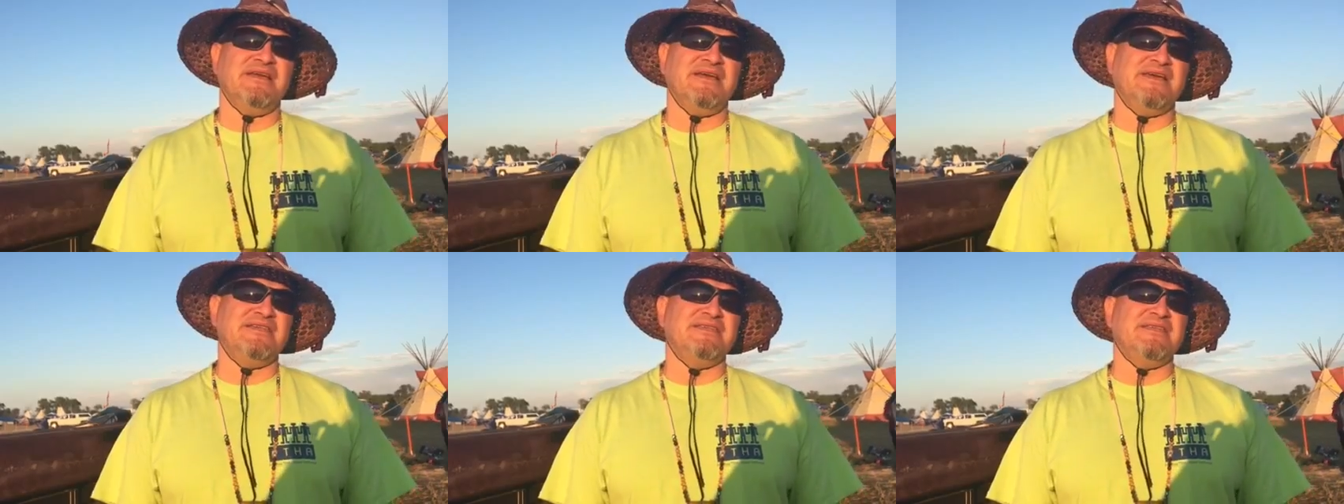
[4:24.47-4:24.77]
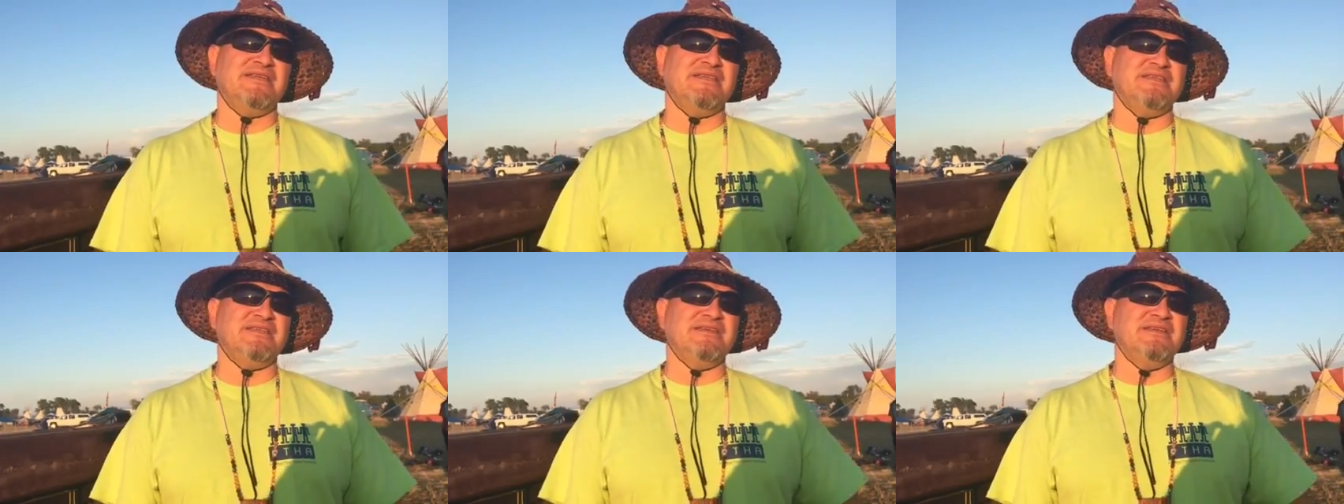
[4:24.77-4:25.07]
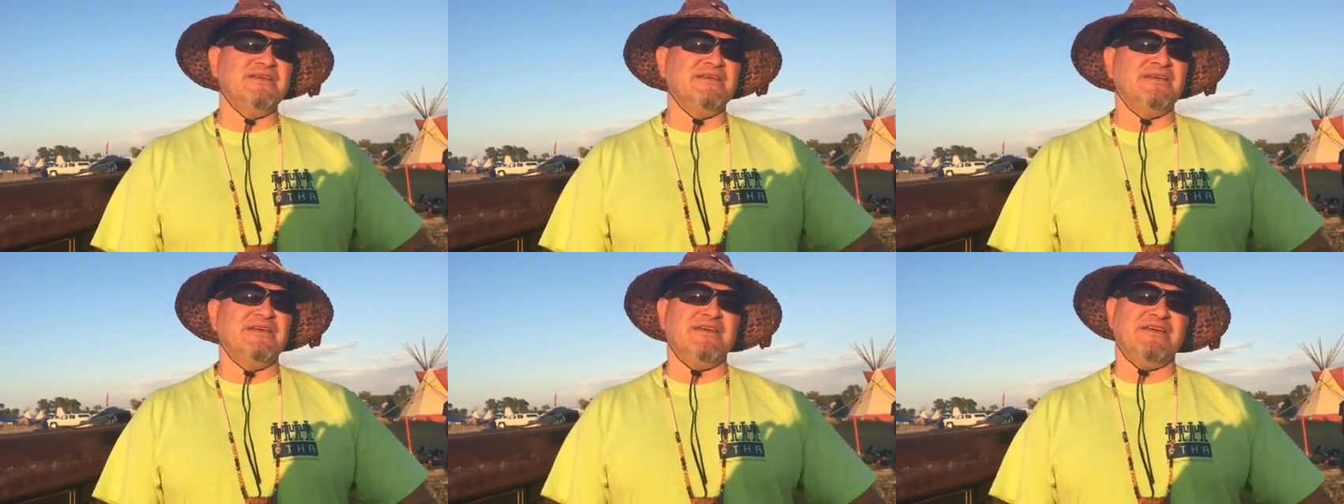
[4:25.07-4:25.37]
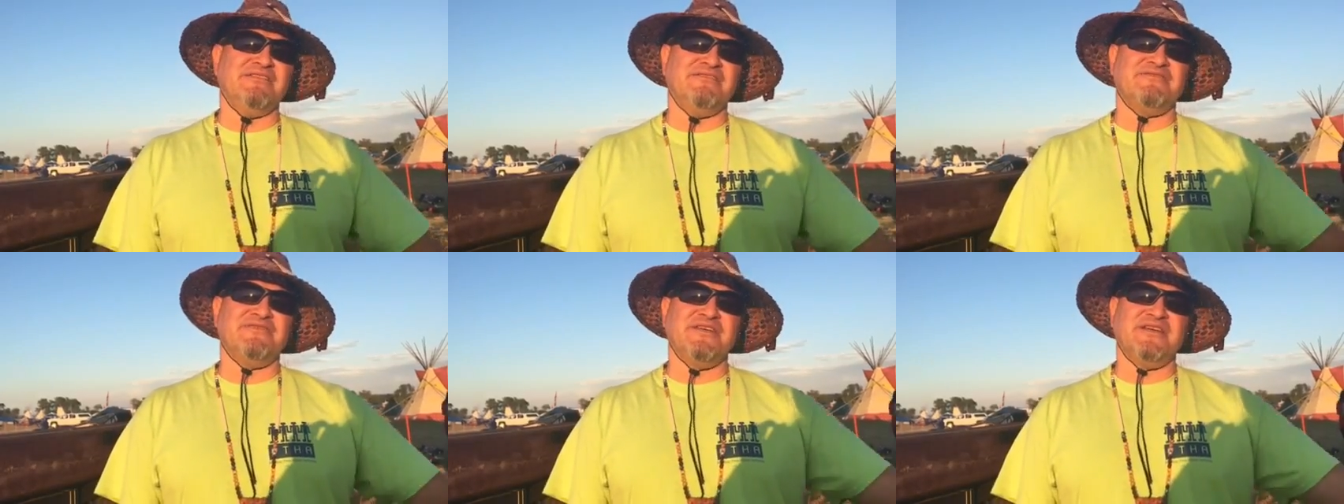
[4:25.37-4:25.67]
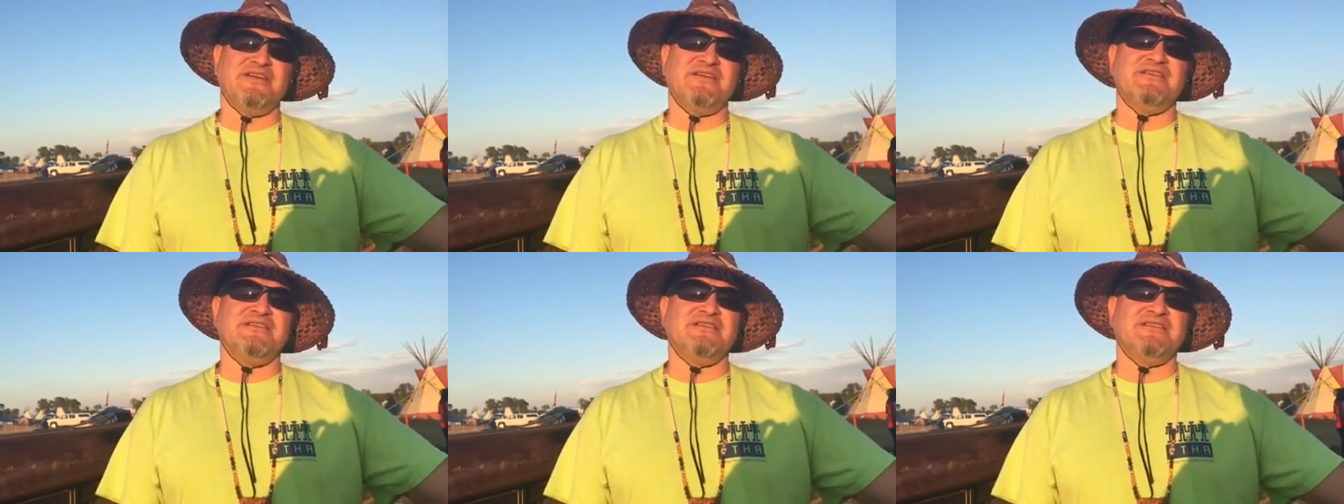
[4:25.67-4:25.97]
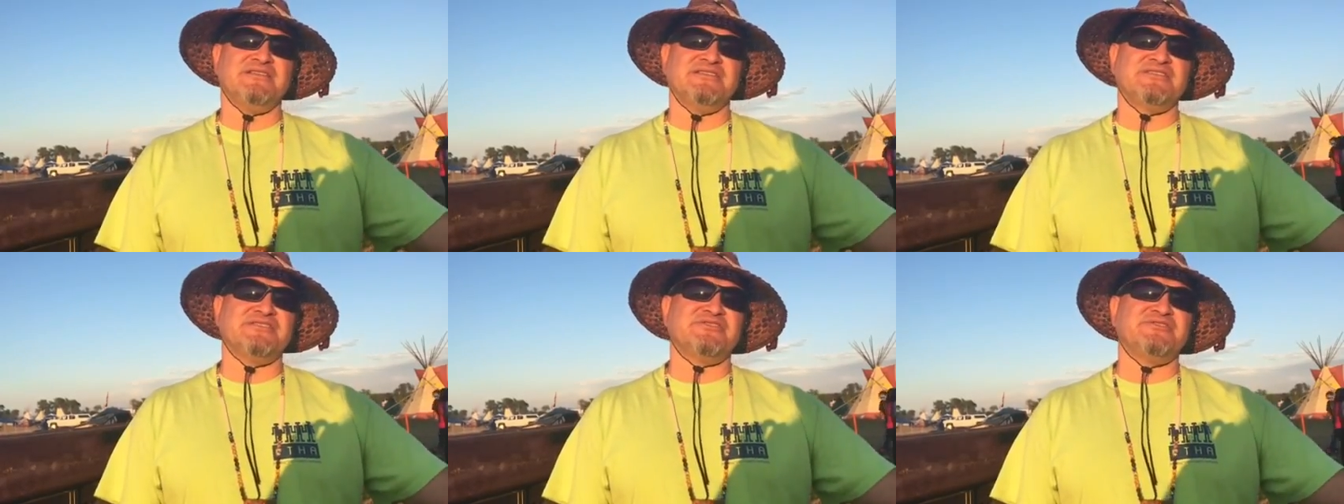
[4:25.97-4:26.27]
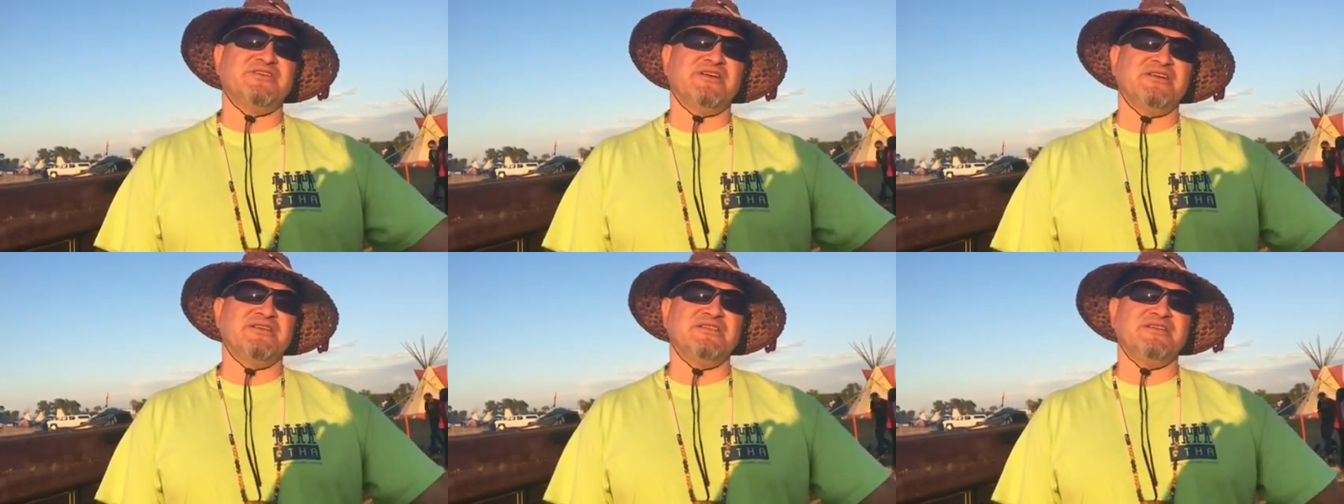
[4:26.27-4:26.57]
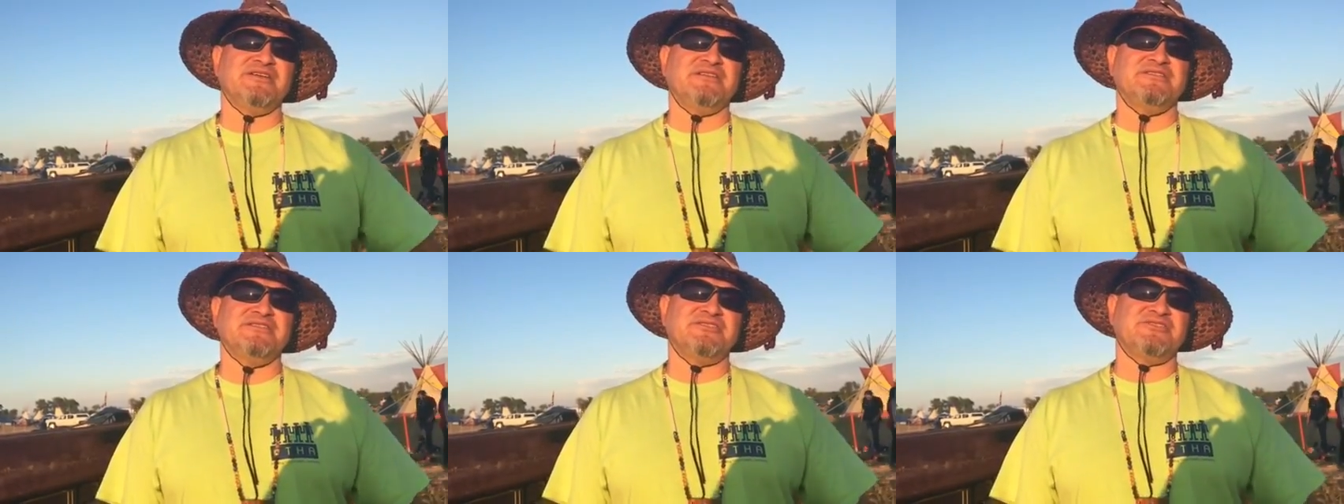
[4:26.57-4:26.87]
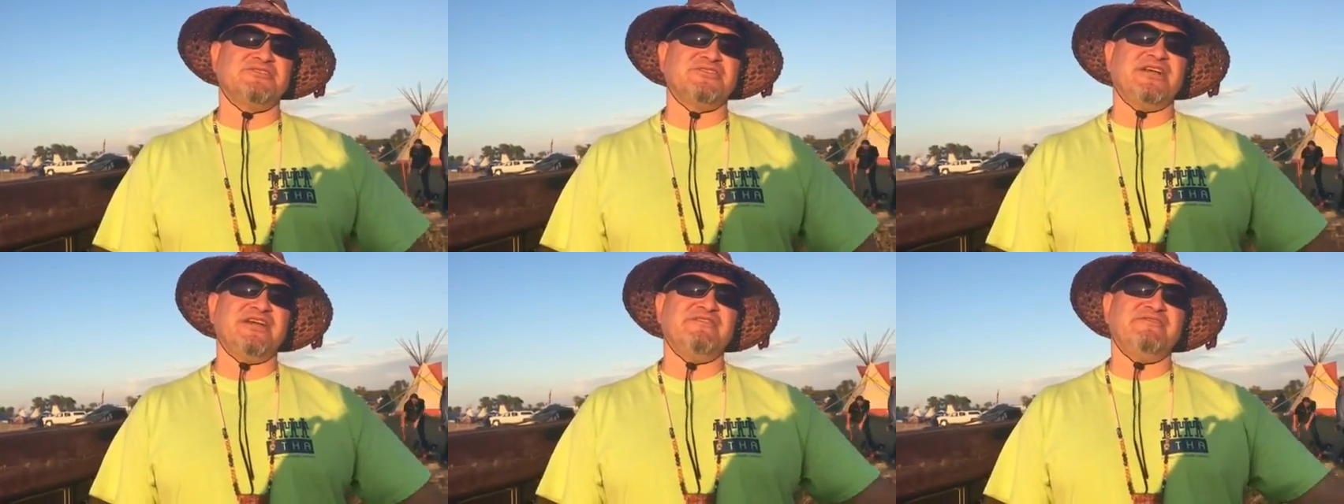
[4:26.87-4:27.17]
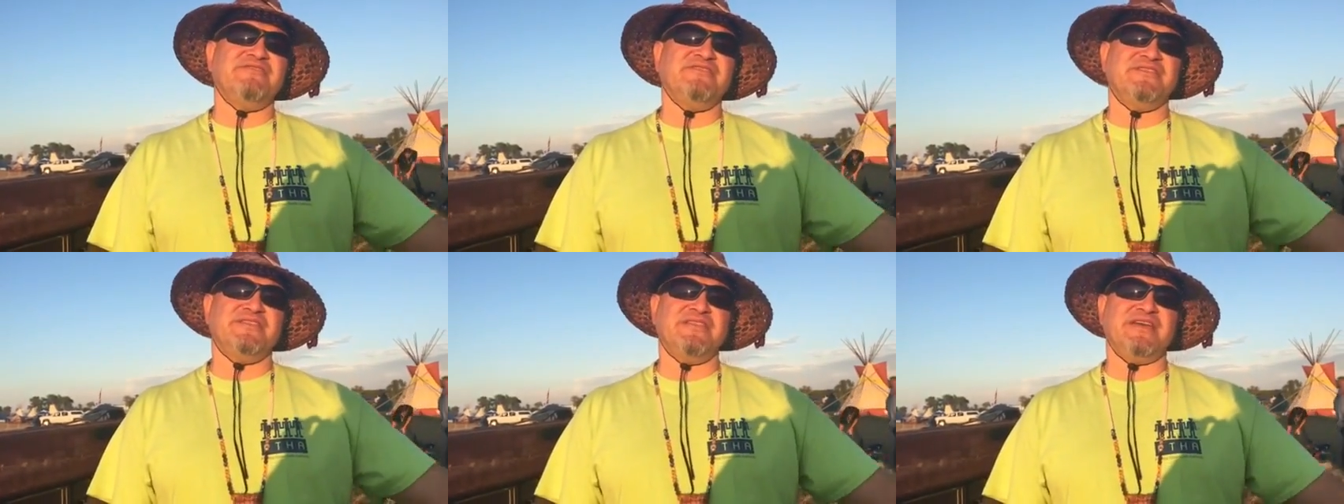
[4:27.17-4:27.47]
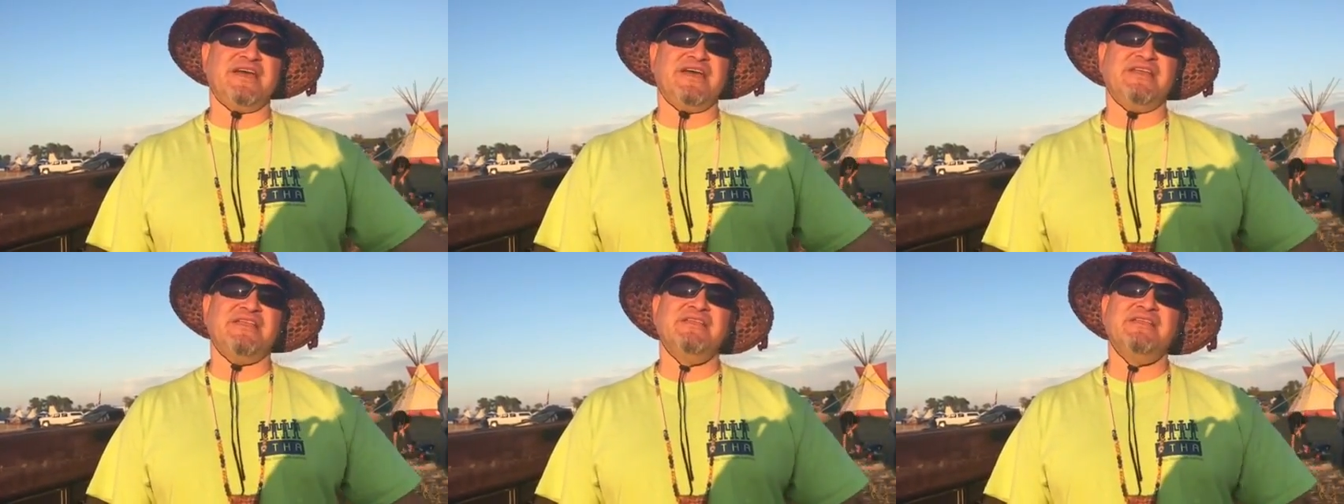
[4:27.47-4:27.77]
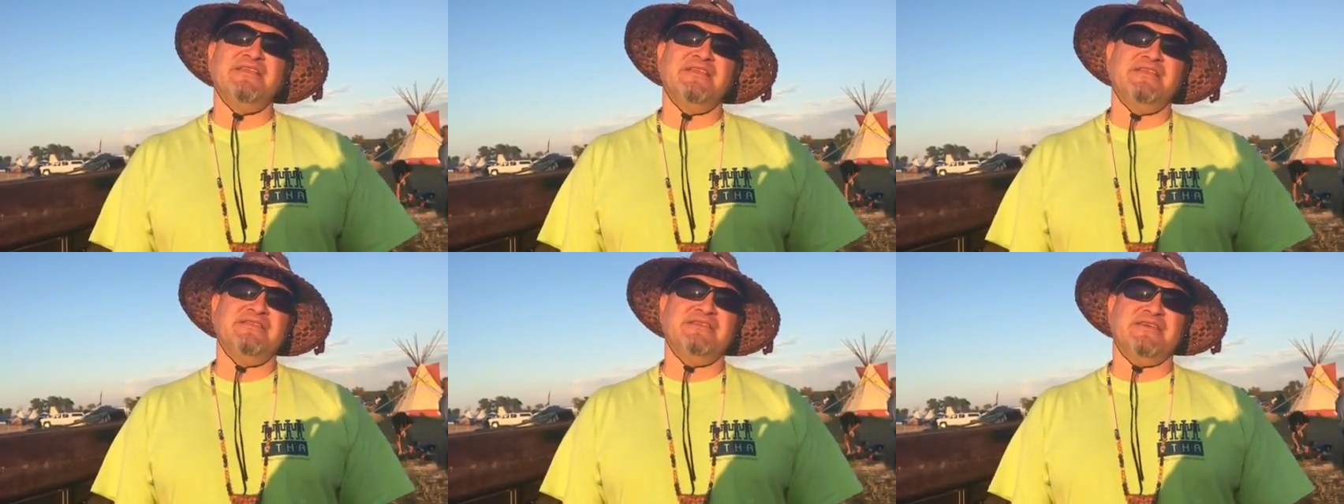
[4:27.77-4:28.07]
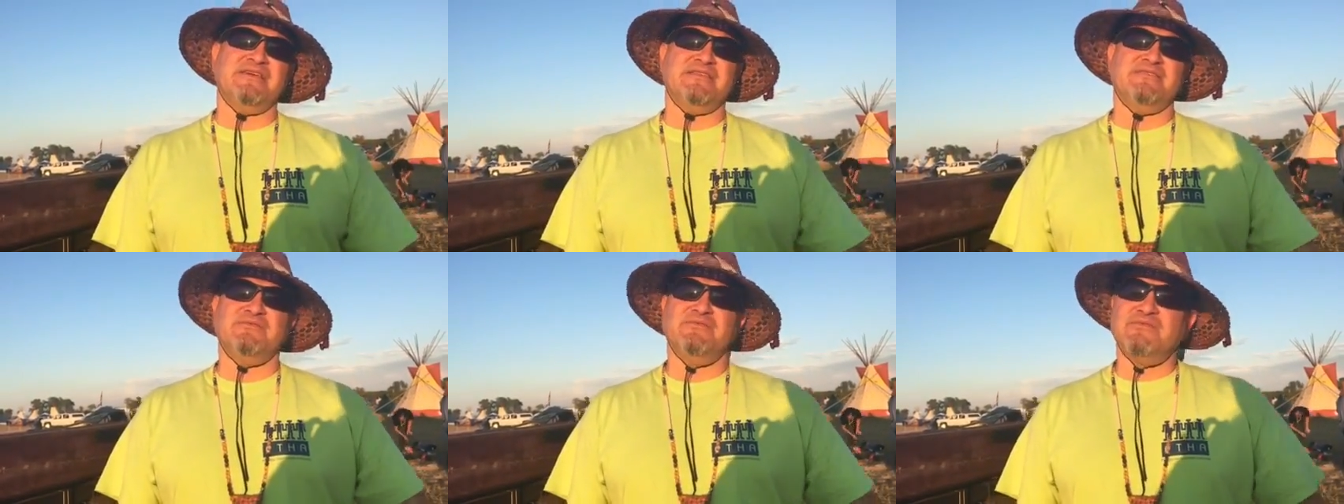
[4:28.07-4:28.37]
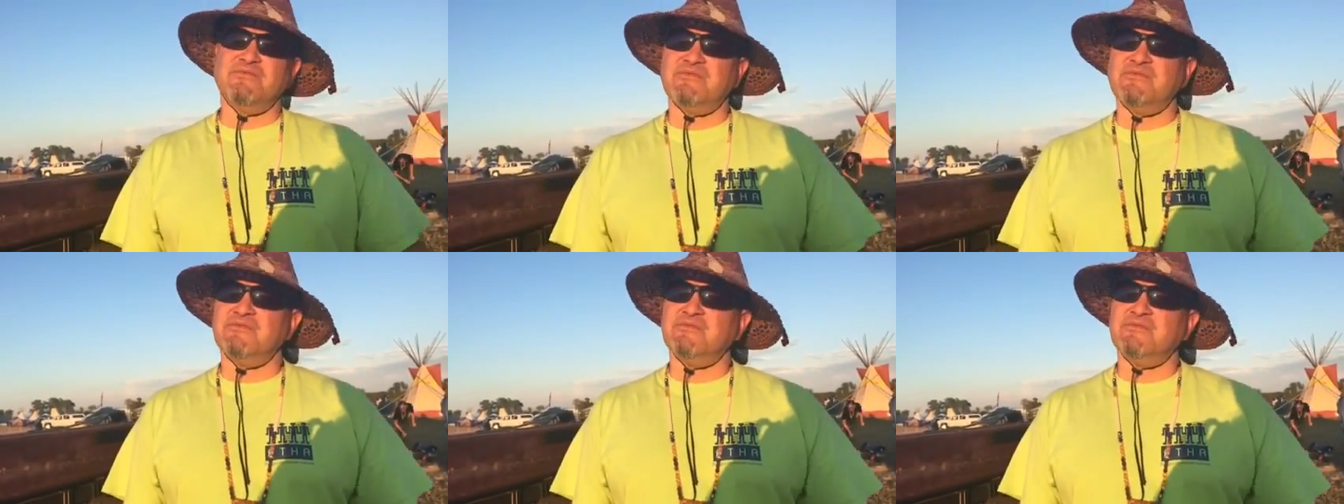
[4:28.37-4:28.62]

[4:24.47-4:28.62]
And then if there is struggle and strife in that, then